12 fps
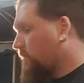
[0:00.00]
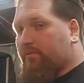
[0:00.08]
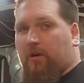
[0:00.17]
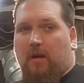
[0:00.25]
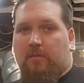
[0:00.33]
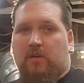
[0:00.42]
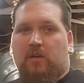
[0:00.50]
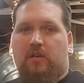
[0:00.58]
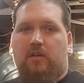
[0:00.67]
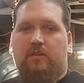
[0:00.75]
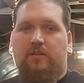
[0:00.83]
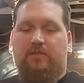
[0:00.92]
in primer.
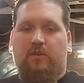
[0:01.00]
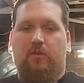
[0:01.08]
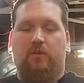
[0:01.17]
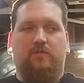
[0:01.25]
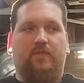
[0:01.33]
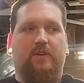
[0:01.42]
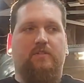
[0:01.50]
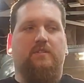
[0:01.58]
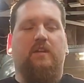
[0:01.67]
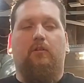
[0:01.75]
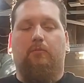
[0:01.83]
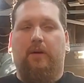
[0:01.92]
You saw those videos of
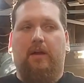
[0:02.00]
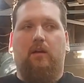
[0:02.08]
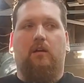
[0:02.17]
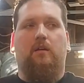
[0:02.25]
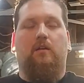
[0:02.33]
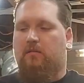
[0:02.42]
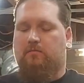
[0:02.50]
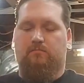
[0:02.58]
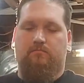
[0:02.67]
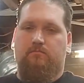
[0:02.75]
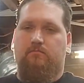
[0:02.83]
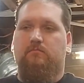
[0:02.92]
that repair, or
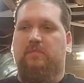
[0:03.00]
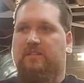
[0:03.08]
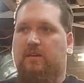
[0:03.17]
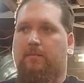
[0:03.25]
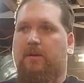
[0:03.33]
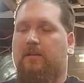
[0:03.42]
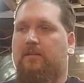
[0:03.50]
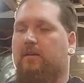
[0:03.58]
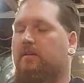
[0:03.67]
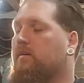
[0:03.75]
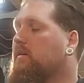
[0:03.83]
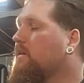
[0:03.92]
that Tom and I
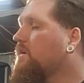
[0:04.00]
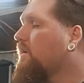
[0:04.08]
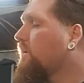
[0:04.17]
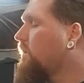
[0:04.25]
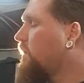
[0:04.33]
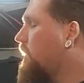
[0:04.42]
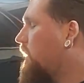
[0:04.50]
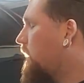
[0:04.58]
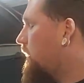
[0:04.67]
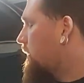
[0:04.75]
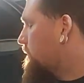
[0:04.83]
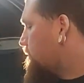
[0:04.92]
did.
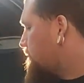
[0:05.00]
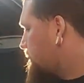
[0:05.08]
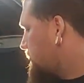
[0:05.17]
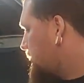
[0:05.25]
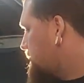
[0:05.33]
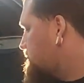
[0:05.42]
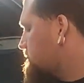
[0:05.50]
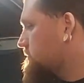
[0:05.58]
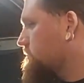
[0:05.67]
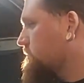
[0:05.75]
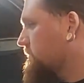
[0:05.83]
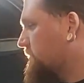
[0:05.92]

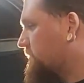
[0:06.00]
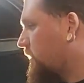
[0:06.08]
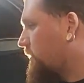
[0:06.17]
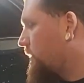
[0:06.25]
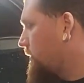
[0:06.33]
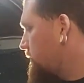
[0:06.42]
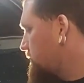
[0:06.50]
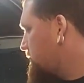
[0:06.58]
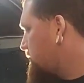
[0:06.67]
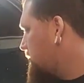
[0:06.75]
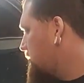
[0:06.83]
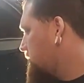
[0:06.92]
You saw
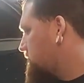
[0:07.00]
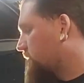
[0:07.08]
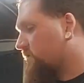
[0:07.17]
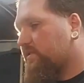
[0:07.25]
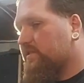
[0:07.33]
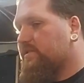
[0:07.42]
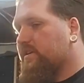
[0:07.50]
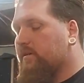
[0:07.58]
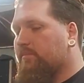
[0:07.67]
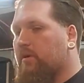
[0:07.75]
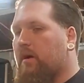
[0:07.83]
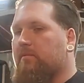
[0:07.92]
those. So it's still sitting in
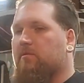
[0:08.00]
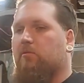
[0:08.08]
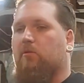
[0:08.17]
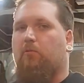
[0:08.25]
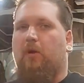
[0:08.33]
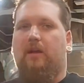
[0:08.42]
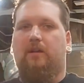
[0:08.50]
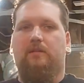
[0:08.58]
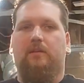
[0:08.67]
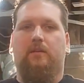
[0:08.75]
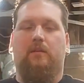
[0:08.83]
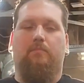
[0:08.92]
primer. We're waiting
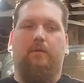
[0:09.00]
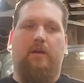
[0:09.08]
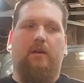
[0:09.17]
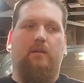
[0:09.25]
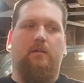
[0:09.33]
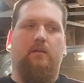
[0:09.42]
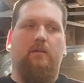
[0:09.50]
to hear back